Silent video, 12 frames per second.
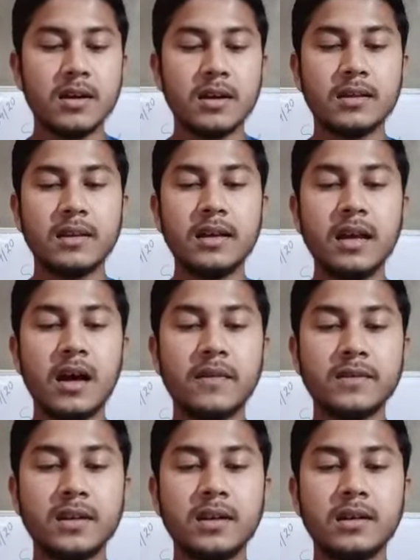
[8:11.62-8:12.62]
then
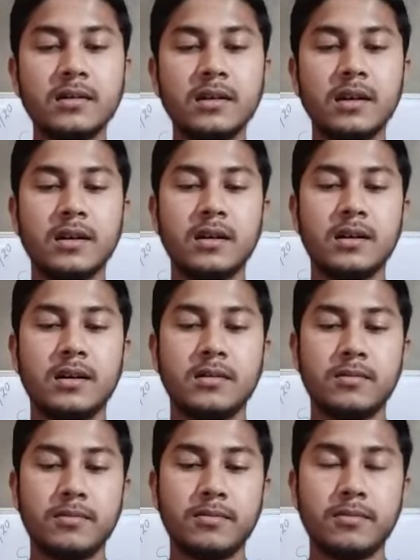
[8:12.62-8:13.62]
after
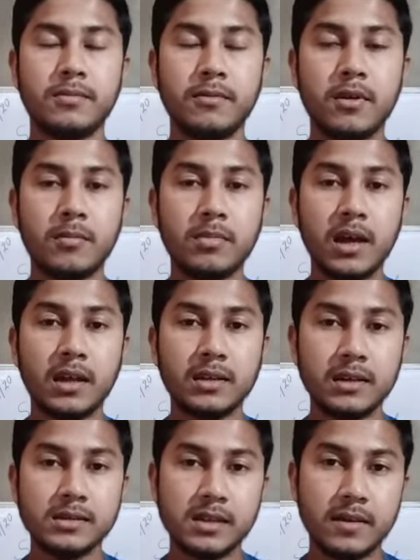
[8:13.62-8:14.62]
from
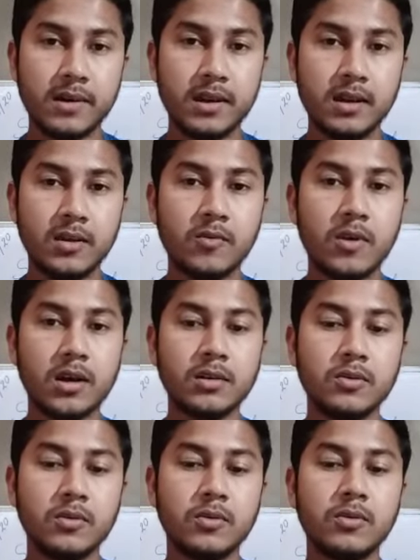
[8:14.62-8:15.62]

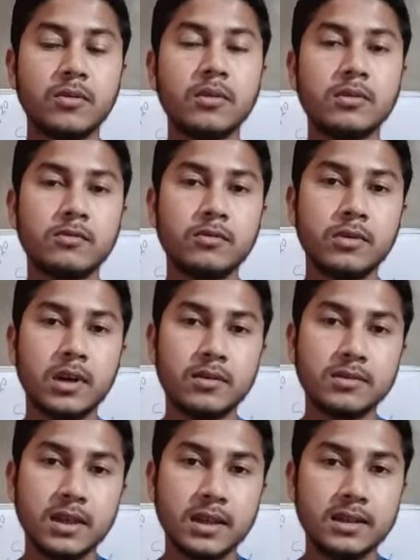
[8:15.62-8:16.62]
1971 to
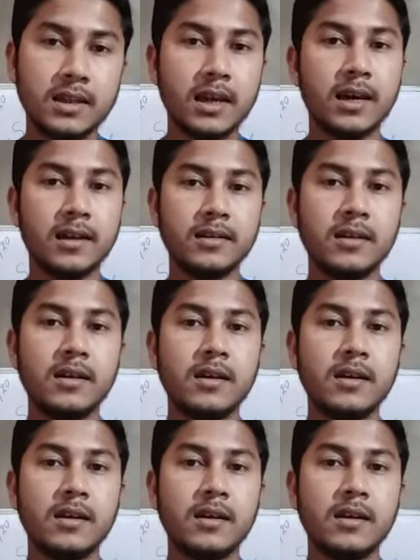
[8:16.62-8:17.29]
2010,